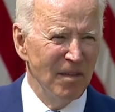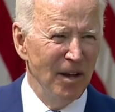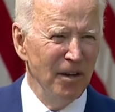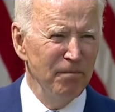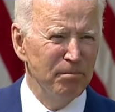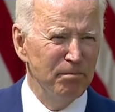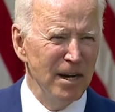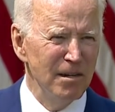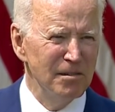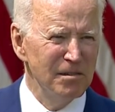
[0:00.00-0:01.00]
Enough
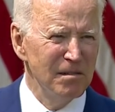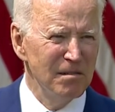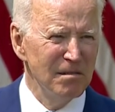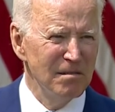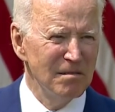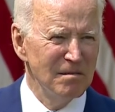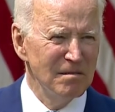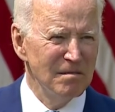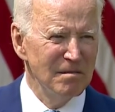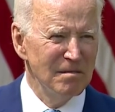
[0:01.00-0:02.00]
prayers.
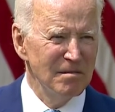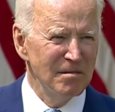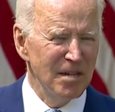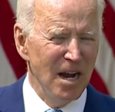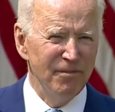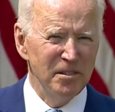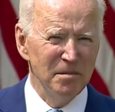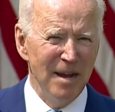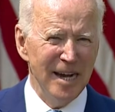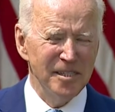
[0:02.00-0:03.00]
Time for
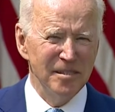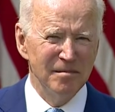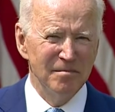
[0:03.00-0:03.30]
some action.